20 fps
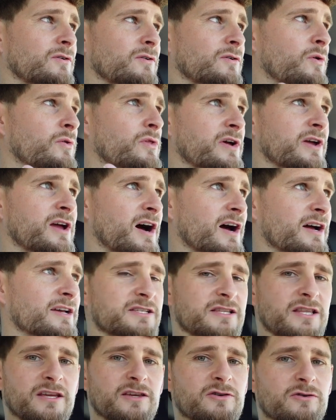all the
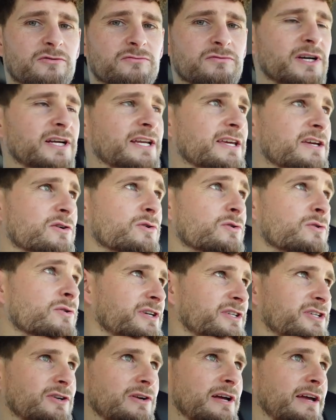guys think you're really cool
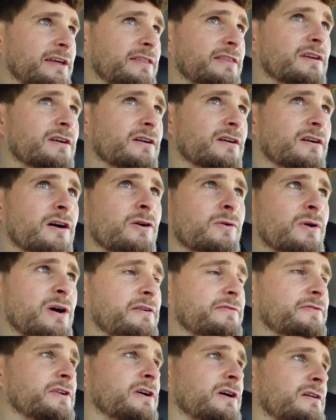because you're like the
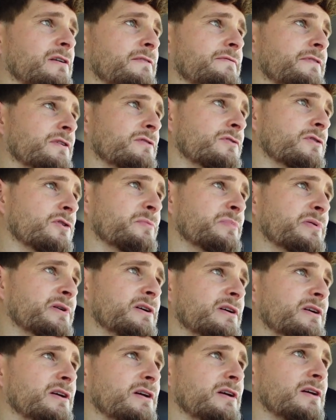OF girl of the group.
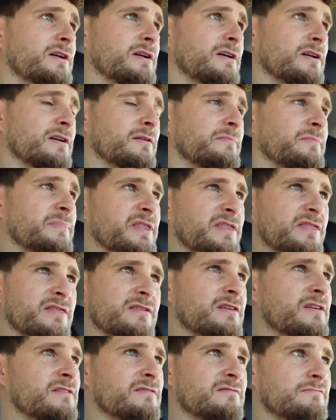But
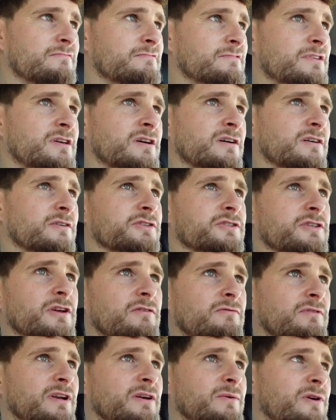girls
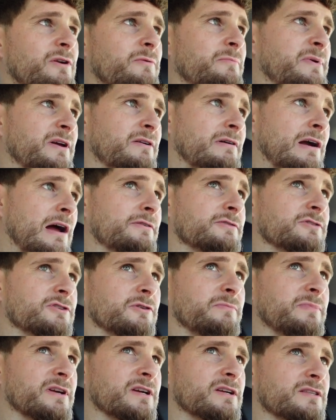don't really want to be around you
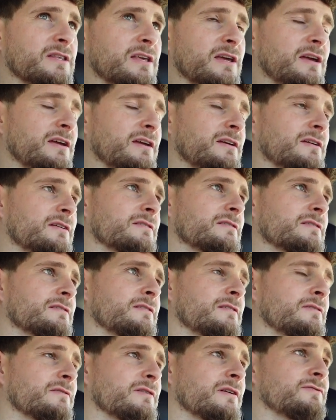because they,
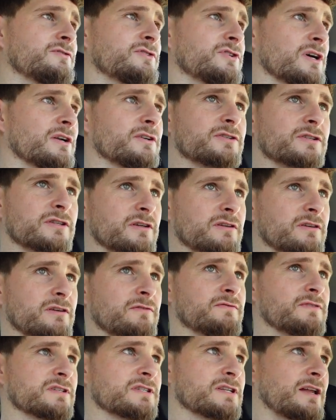you know, have judged that
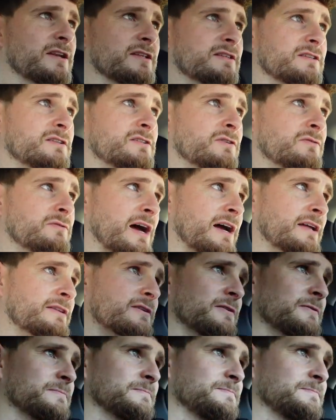you've decided to do that.